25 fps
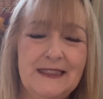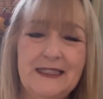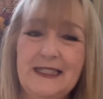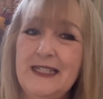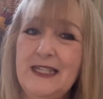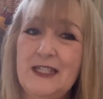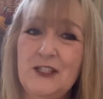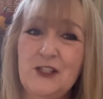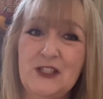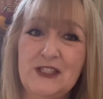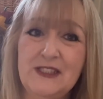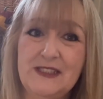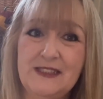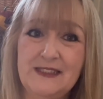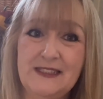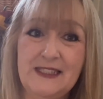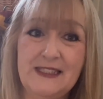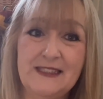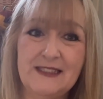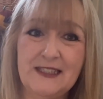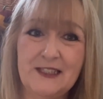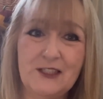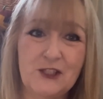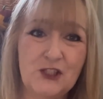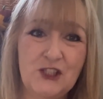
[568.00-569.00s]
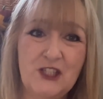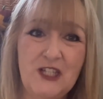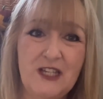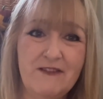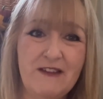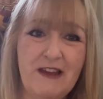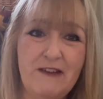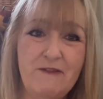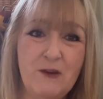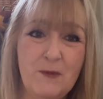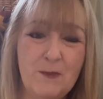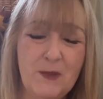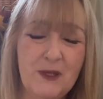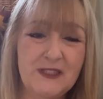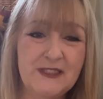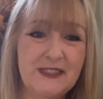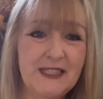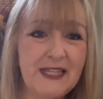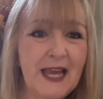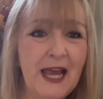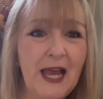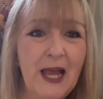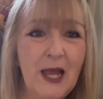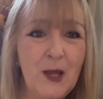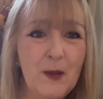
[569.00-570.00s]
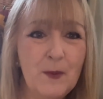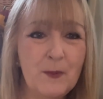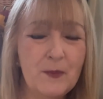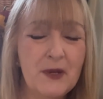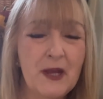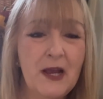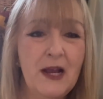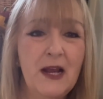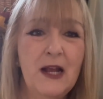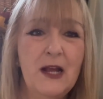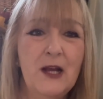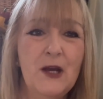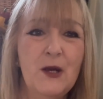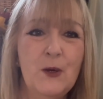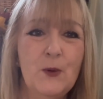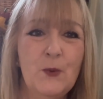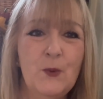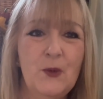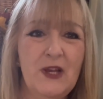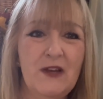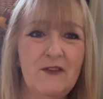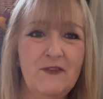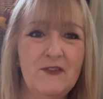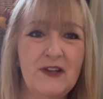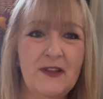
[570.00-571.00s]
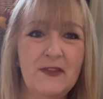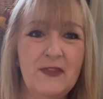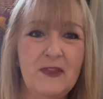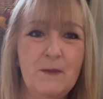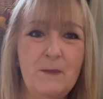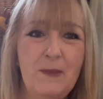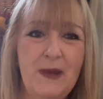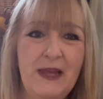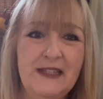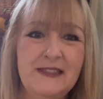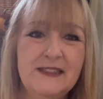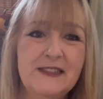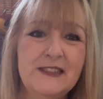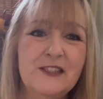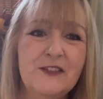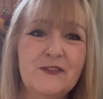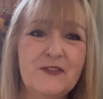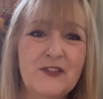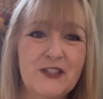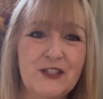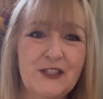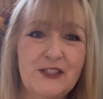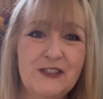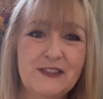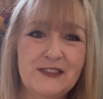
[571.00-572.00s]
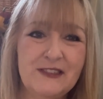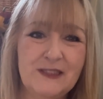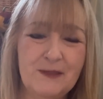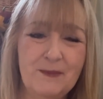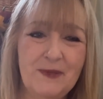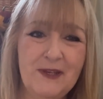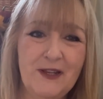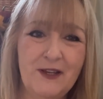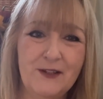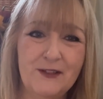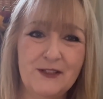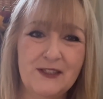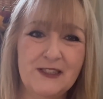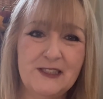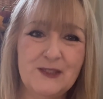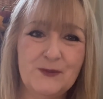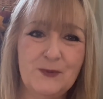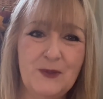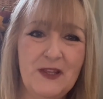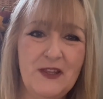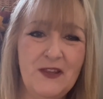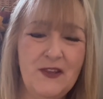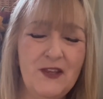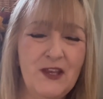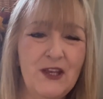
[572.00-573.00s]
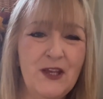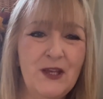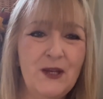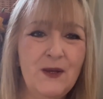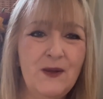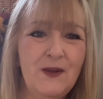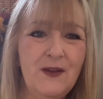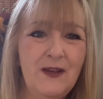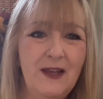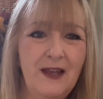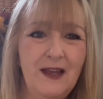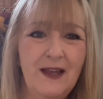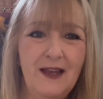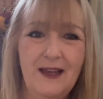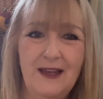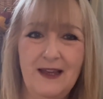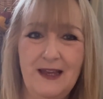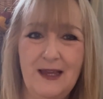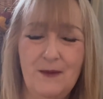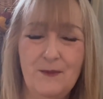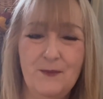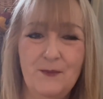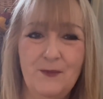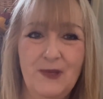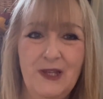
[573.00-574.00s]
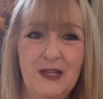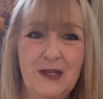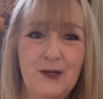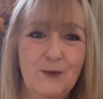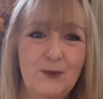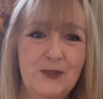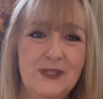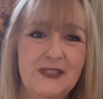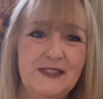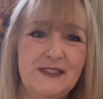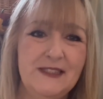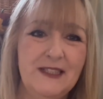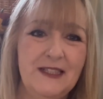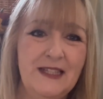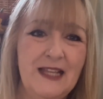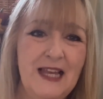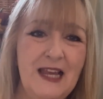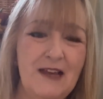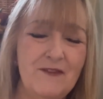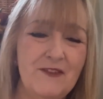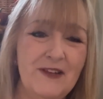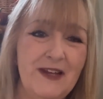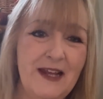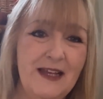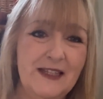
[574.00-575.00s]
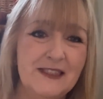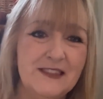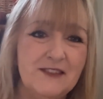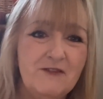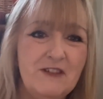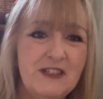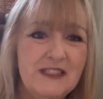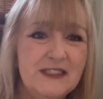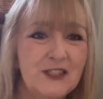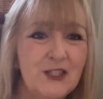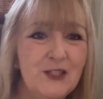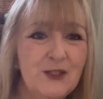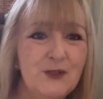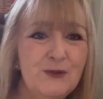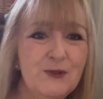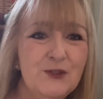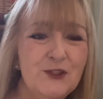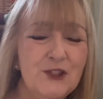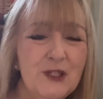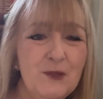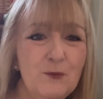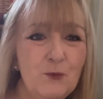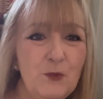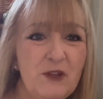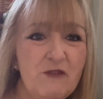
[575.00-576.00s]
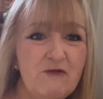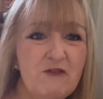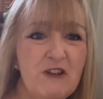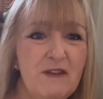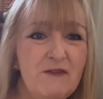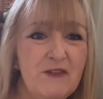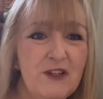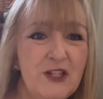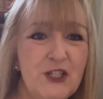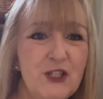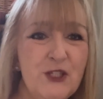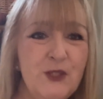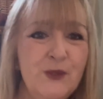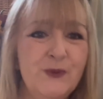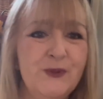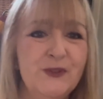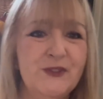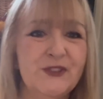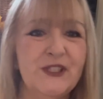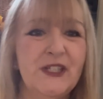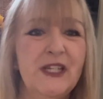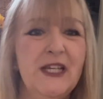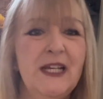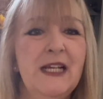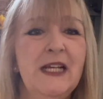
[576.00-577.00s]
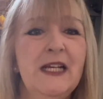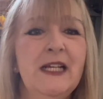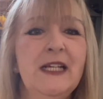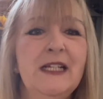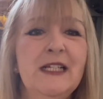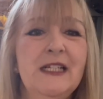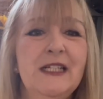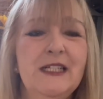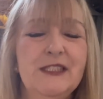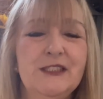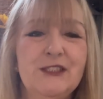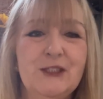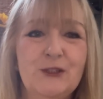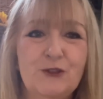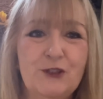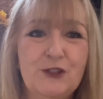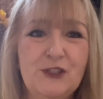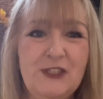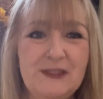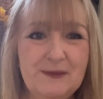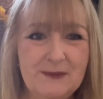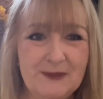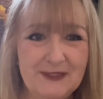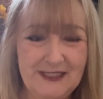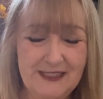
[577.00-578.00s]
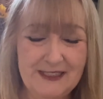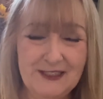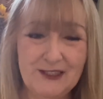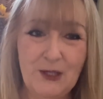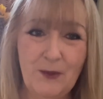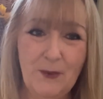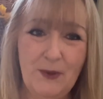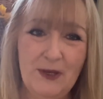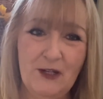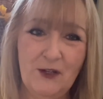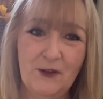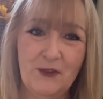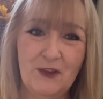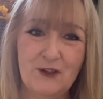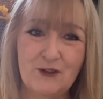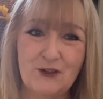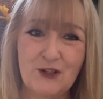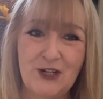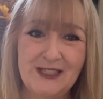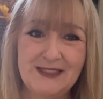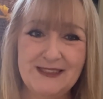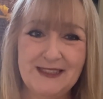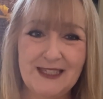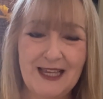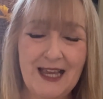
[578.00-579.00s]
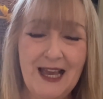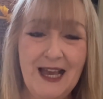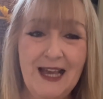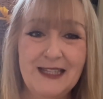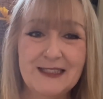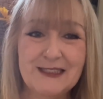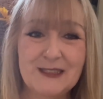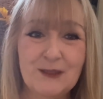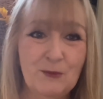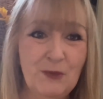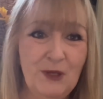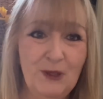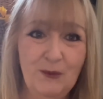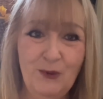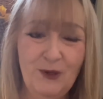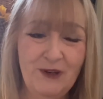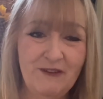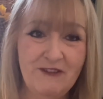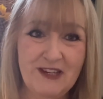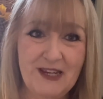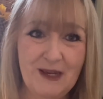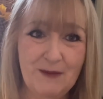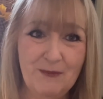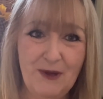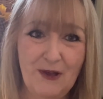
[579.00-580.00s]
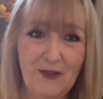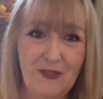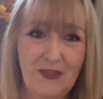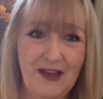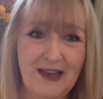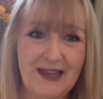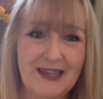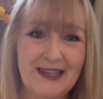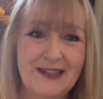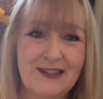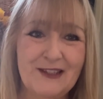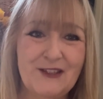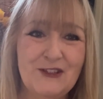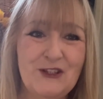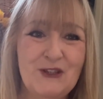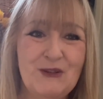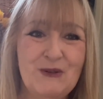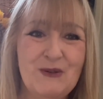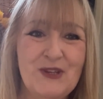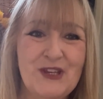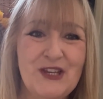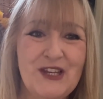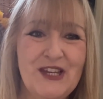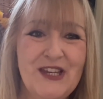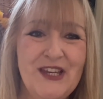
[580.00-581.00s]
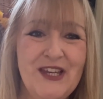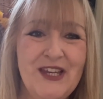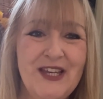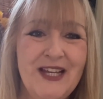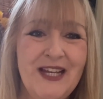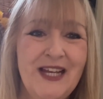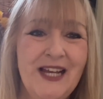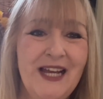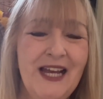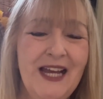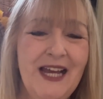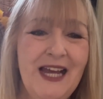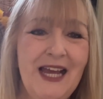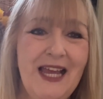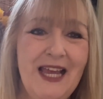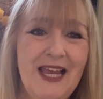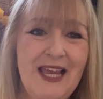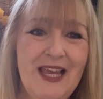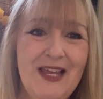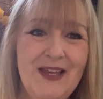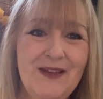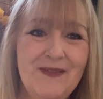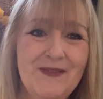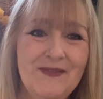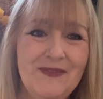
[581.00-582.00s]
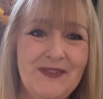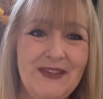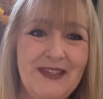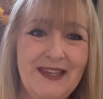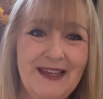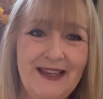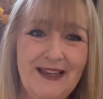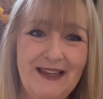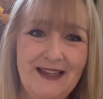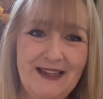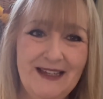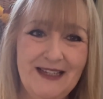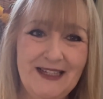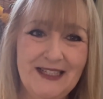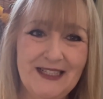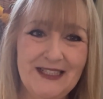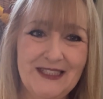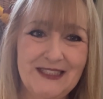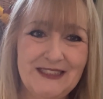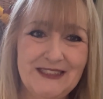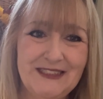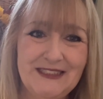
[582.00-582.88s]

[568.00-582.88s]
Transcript: it just is going to cheer everybody up. We haven't had the best of years, to be honest with you. Um, we still haven't had a resolution with Revolut. So Christmas is going on the credit card and we'll worry about that in the new year. Um, yeah,